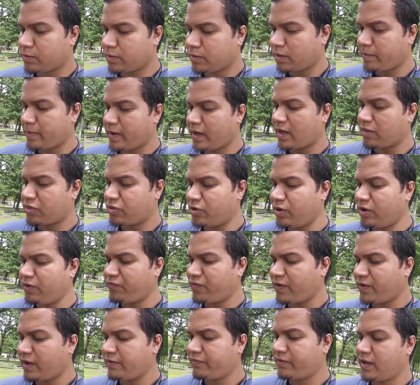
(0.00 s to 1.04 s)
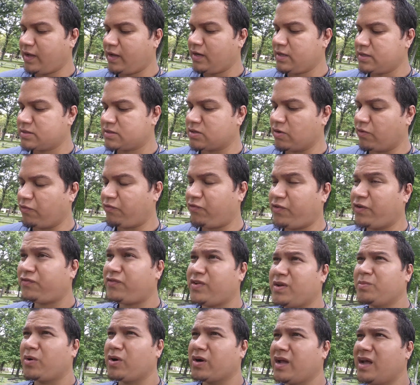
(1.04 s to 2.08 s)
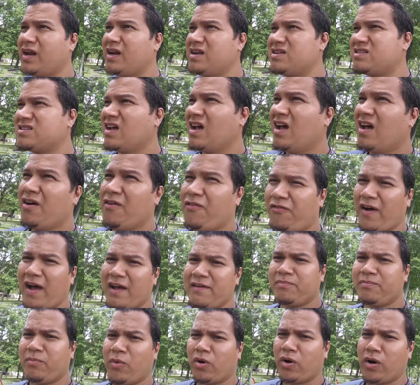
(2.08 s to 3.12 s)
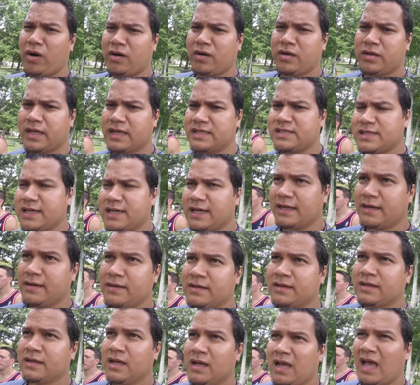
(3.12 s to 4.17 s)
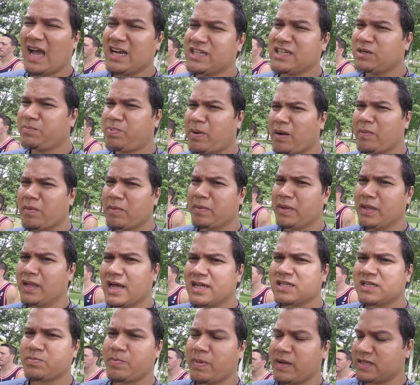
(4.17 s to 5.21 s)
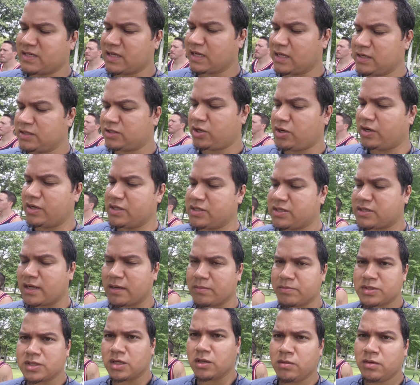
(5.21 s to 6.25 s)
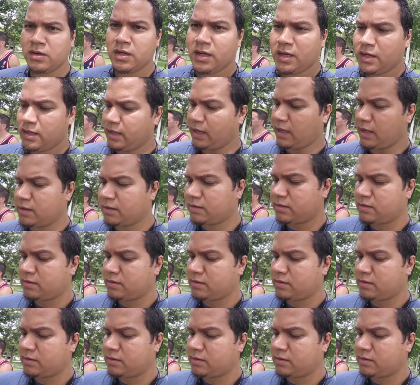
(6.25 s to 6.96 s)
What am I at? 35 candies? So 15 more candies? Five more. That's it. Actually, probably less because I can turn in some. So, yeah.